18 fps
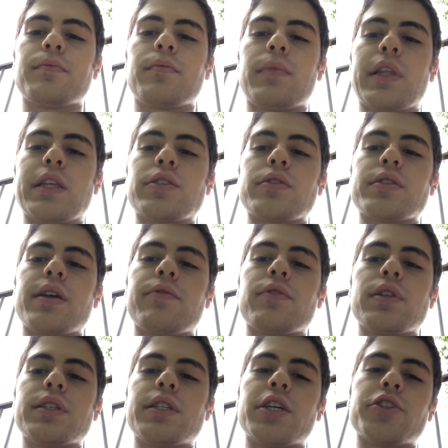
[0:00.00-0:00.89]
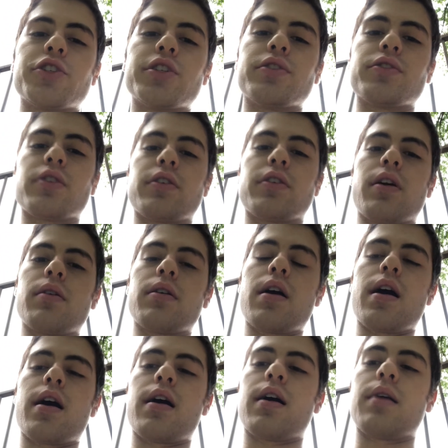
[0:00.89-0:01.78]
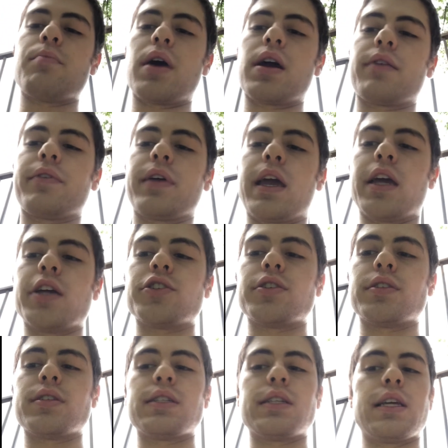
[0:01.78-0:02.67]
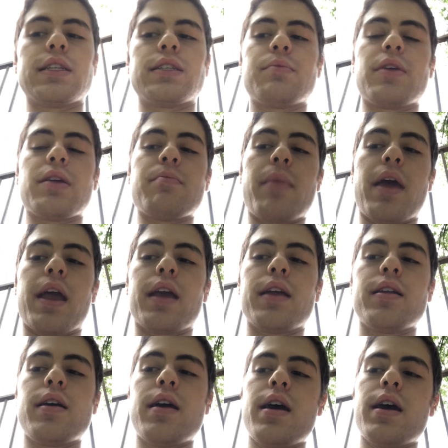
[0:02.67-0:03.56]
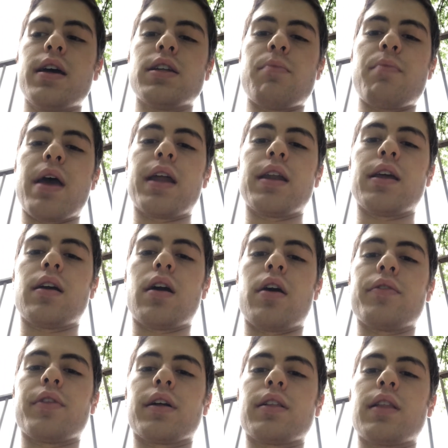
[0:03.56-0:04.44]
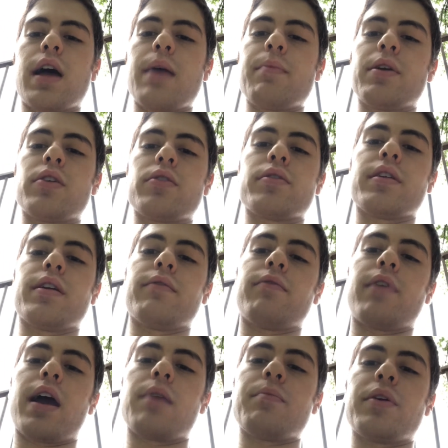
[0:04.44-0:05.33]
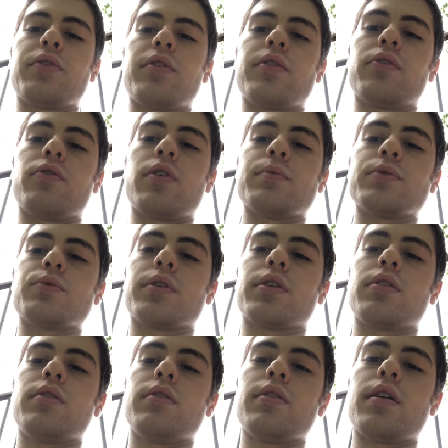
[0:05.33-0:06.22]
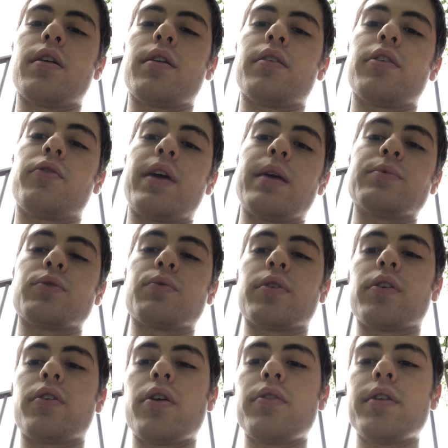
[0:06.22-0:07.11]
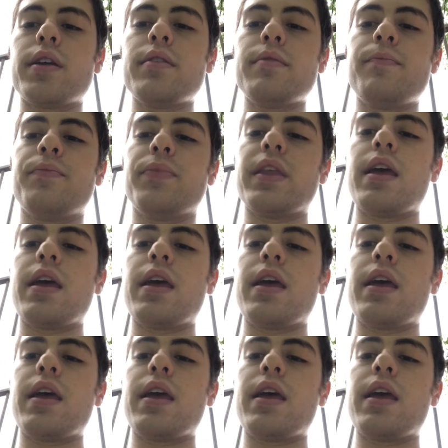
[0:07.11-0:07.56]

So several additions or modifications need to be made depending on the climate or the environment that the grapes were grown in